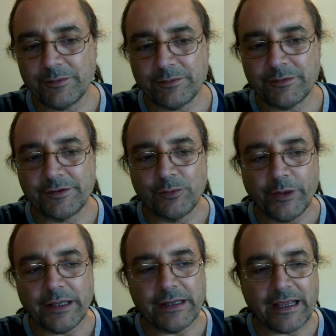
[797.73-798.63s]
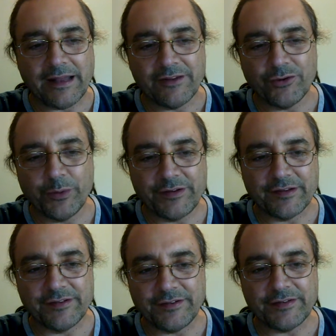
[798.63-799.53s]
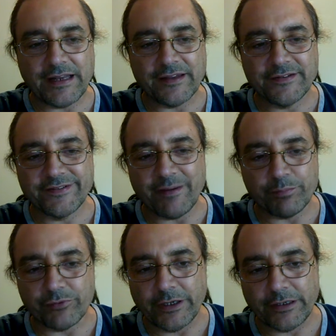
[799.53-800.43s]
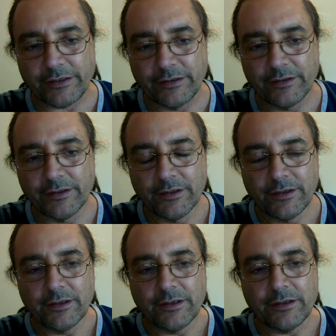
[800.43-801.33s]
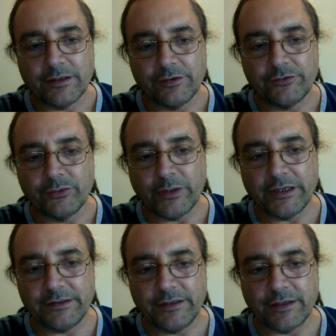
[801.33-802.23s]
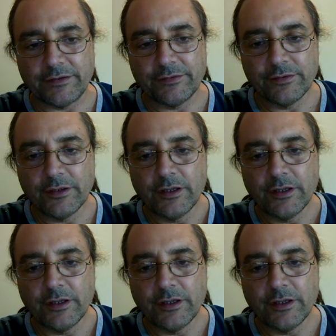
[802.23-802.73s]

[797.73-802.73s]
the way it has always existed has separated two ideas.